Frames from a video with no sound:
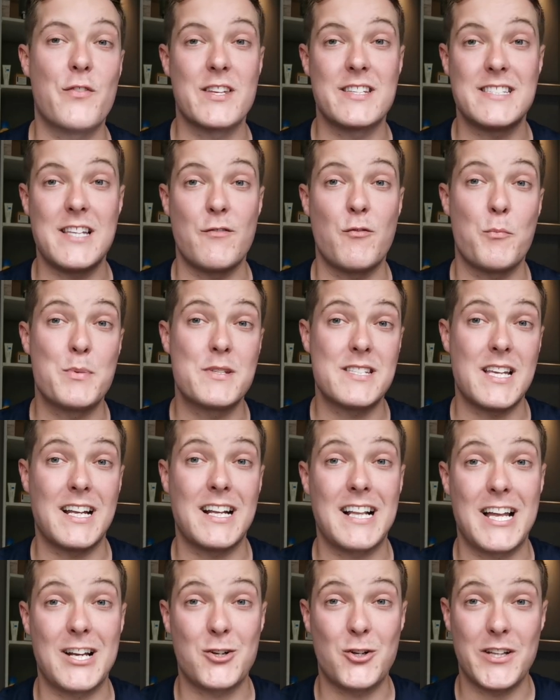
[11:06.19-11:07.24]
of the seven
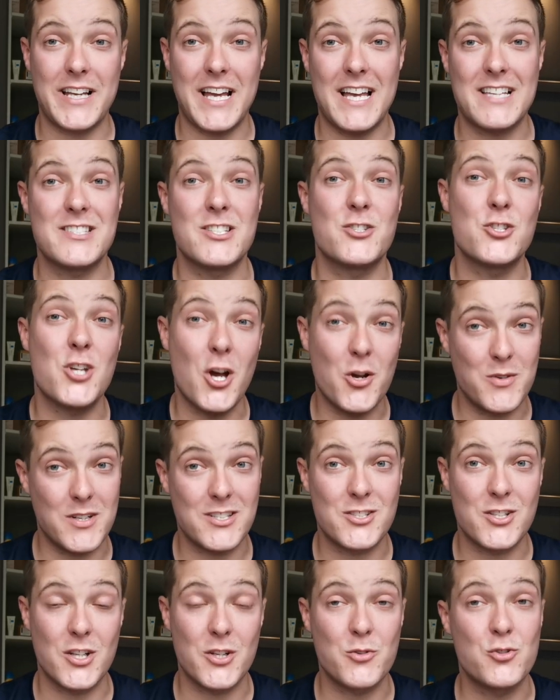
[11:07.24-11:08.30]
percent glycolic acid
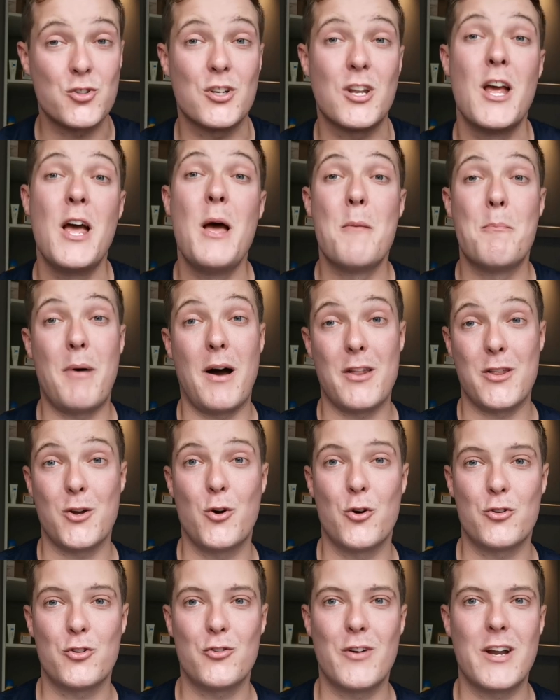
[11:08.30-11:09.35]
toning solution by
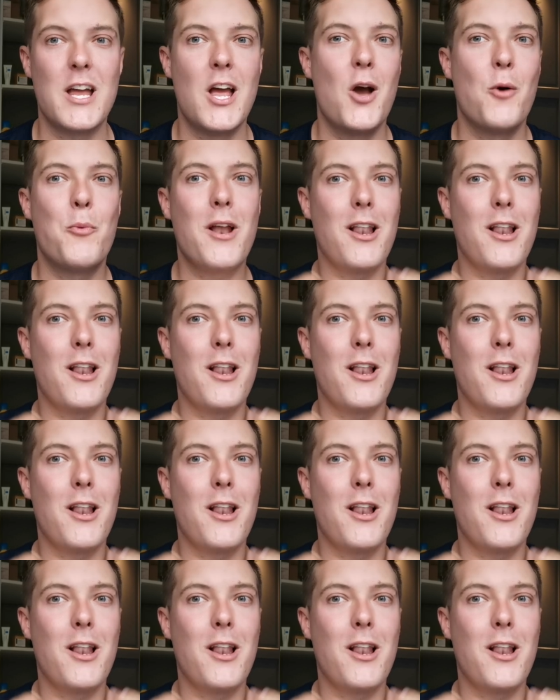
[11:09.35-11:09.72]
The Ordinary.